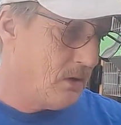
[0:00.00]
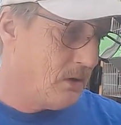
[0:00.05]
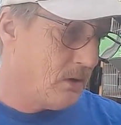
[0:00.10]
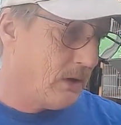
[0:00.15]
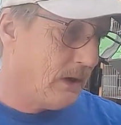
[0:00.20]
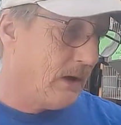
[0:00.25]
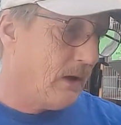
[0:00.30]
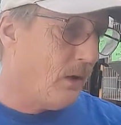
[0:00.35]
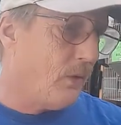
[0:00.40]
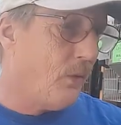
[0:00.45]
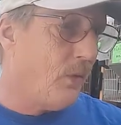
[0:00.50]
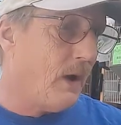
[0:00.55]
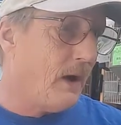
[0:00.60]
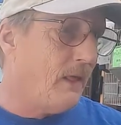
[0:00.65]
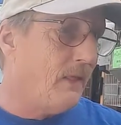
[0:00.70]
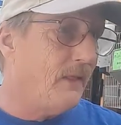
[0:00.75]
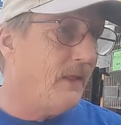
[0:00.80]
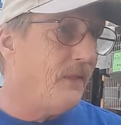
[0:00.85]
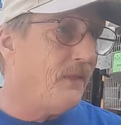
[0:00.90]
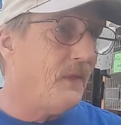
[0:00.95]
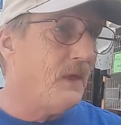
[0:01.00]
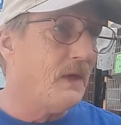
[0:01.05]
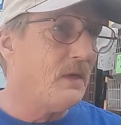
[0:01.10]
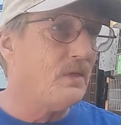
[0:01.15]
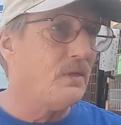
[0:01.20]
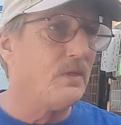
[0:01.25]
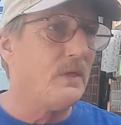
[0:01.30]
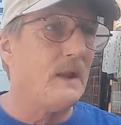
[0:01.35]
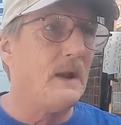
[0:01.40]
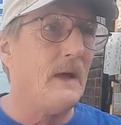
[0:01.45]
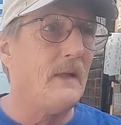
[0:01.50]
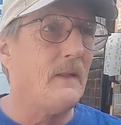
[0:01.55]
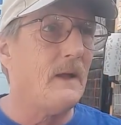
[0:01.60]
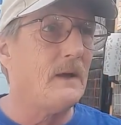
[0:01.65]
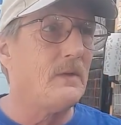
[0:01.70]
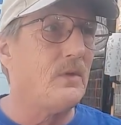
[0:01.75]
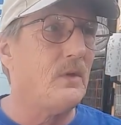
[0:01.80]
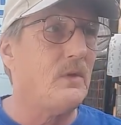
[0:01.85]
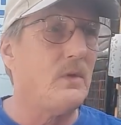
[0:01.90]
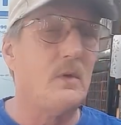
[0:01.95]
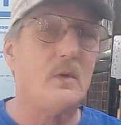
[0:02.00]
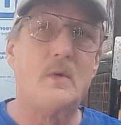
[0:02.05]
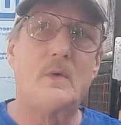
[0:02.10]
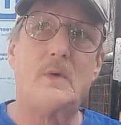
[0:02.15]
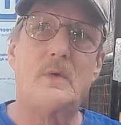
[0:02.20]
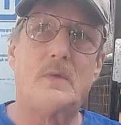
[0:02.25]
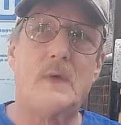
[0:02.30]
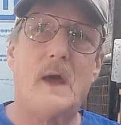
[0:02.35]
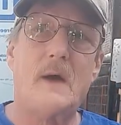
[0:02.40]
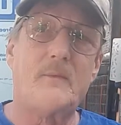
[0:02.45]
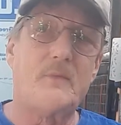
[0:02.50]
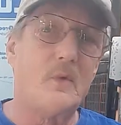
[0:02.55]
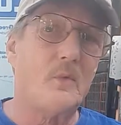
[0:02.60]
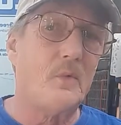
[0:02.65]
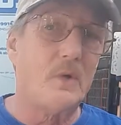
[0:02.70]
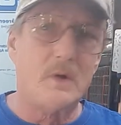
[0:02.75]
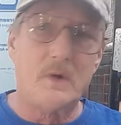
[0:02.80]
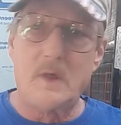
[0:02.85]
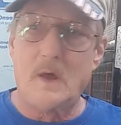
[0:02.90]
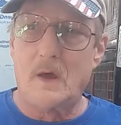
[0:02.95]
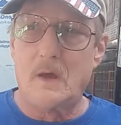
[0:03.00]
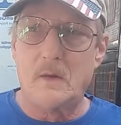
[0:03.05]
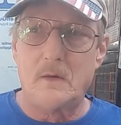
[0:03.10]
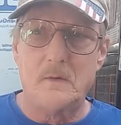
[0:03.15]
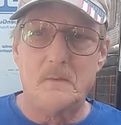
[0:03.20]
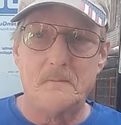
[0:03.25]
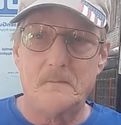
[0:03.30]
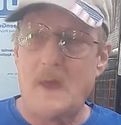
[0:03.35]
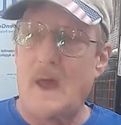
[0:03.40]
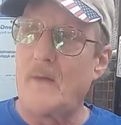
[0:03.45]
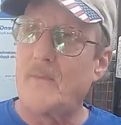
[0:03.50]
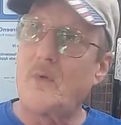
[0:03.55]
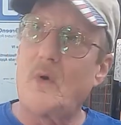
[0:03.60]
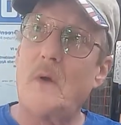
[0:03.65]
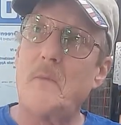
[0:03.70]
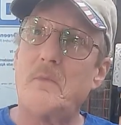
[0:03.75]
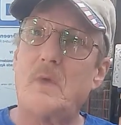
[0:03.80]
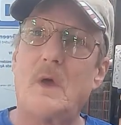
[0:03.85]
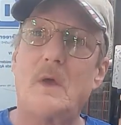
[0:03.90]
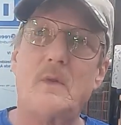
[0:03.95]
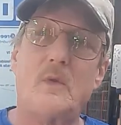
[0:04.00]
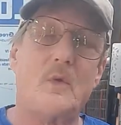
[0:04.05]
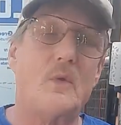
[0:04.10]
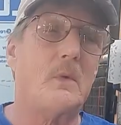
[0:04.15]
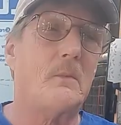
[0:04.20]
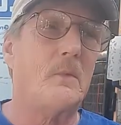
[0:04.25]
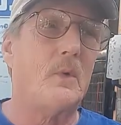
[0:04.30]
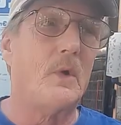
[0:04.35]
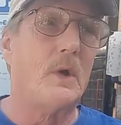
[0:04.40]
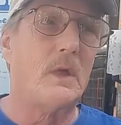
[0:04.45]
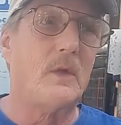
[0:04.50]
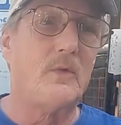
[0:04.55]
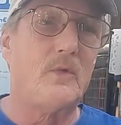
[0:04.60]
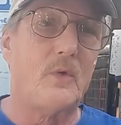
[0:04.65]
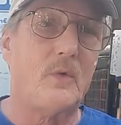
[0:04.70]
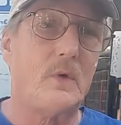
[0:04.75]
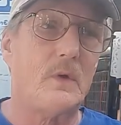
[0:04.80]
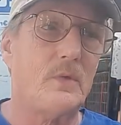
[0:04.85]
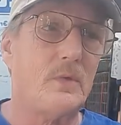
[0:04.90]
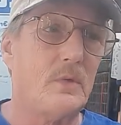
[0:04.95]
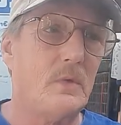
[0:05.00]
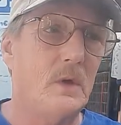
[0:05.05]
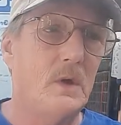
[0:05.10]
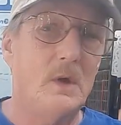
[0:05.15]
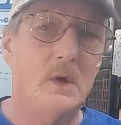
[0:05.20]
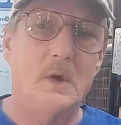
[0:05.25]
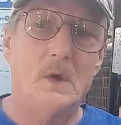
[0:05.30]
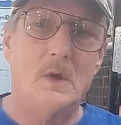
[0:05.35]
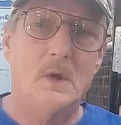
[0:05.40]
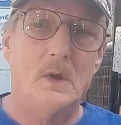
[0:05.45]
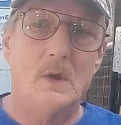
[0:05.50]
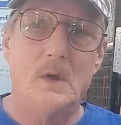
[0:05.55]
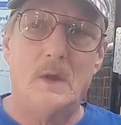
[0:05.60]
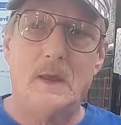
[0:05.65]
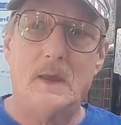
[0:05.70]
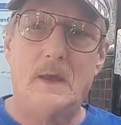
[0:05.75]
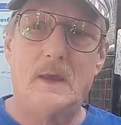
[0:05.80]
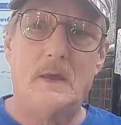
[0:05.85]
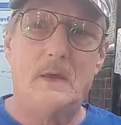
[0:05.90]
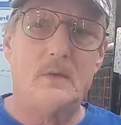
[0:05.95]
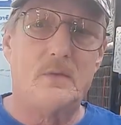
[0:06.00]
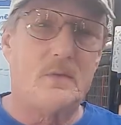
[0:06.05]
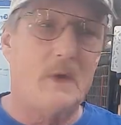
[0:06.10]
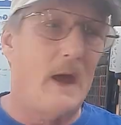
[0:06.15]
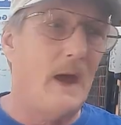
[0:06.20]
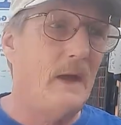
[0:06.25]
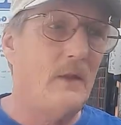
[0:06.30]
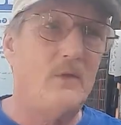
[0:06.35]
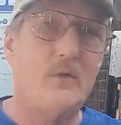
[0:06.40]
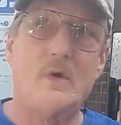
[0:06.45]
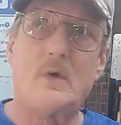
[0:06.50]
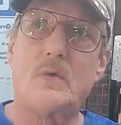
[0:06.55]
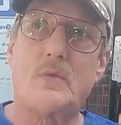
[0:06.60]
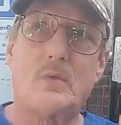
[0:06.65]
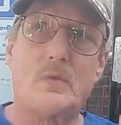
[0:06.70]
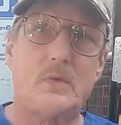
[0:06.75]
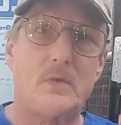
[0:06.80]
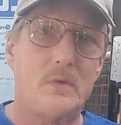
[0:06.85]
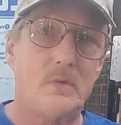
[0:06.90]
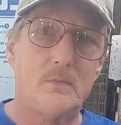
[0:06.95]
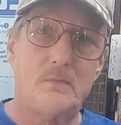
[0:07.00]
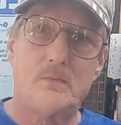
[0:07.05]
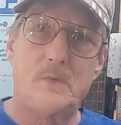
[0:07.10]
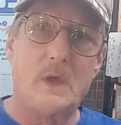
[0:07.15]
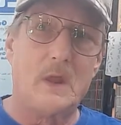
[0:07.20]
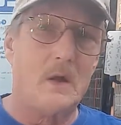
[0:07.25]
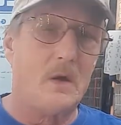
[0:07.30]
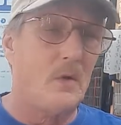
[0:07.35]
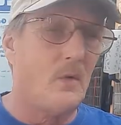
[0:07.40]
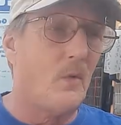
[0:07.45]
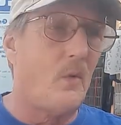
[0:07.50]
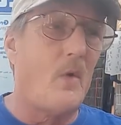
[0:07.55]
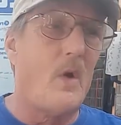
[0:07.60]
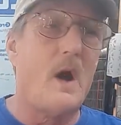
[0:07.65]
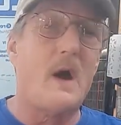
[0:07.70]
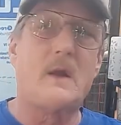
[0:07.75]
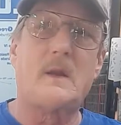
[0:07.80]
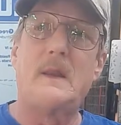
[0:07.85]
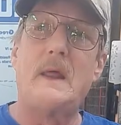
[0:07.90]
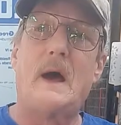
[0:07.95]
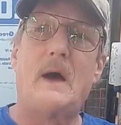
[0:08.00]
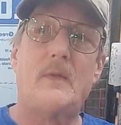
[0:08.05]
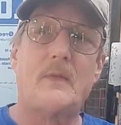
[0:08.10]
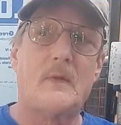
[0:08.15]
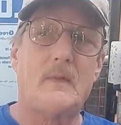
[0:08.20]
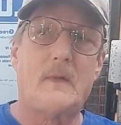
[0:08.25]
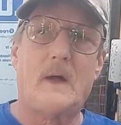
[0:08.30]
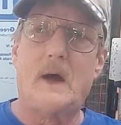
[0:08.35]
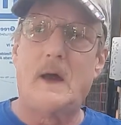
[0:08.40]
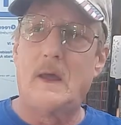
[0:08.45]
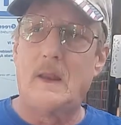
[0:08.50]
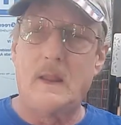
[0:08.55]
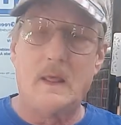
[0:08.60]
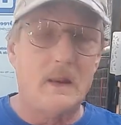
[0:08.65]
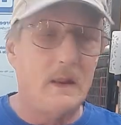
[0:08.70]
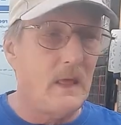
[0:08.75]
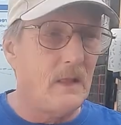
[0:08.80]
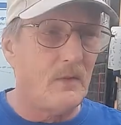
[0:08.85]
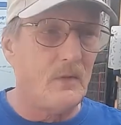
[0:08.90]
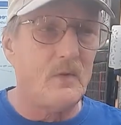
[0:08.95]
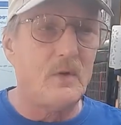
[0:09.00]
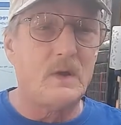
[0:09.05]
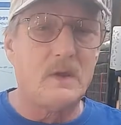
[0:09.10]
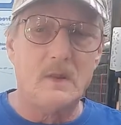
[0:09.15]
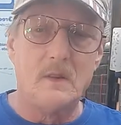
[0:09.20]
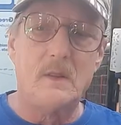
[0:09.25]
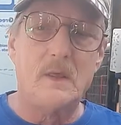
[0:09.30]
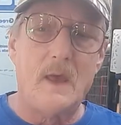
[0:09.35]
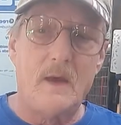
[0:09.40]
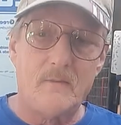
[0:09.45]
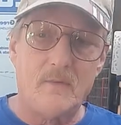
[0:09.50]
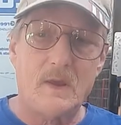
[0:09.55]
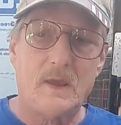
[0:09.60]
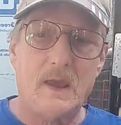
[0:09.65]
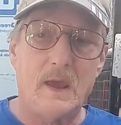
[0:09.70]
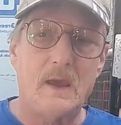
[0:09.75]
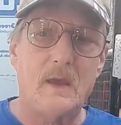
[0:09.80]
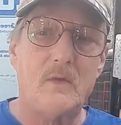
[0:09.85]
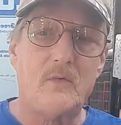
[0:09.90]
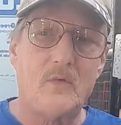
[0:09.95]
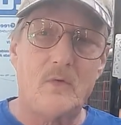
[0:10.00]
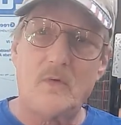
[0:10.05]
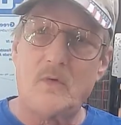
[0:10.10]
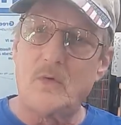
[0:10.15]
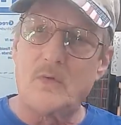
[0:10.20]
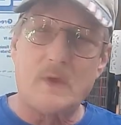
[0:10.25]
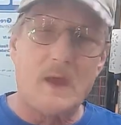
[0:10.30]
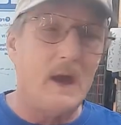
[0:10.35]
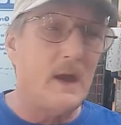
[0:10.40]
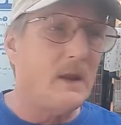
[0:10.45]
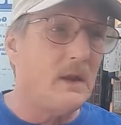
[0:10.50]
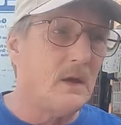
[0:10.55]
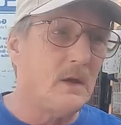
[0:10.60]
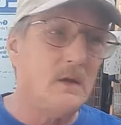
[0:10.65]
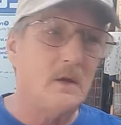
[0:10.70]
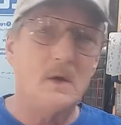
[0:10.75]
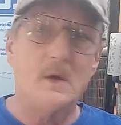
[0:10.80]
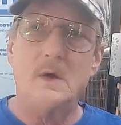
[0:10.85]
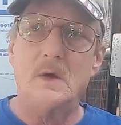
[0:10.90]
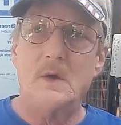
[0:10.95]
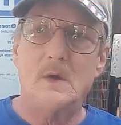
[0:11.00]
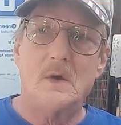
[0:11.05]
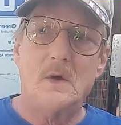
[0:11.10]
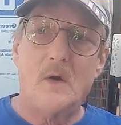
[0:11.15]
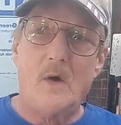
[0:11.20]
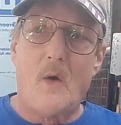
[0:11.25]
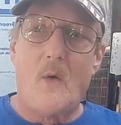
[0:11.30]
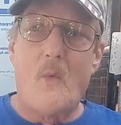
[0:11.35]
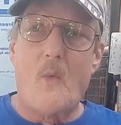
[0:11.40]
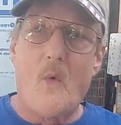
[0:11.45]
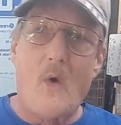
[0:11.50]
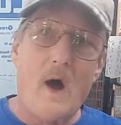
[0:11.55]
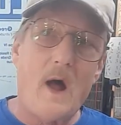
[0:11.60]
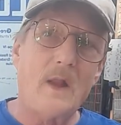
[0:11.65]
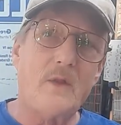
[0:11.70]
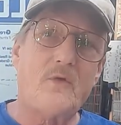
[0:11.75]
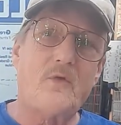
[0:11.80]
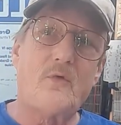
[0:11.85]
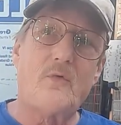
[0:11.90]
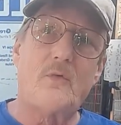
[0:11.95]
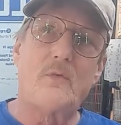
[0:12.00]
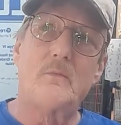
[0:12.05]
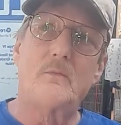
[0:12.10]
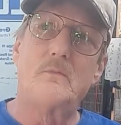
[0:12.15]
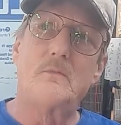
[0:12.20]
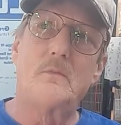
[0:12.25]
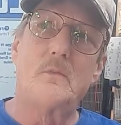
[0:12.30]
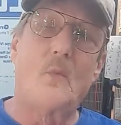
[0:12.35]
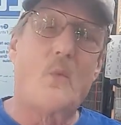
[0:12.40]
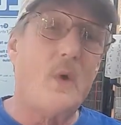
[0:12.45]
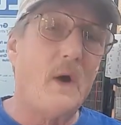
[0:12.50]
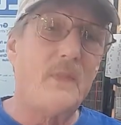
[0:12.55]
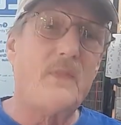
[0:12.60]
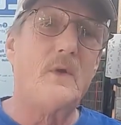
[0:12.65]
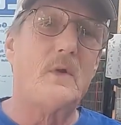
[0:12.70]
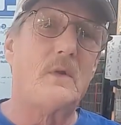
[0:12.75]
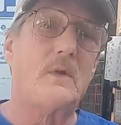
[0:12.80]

you know, one of the things that I like to do is after we're done, after I'm done doing morning chores, is I just, you know, walk down the line and, and look in every cage and just kind of watch what they're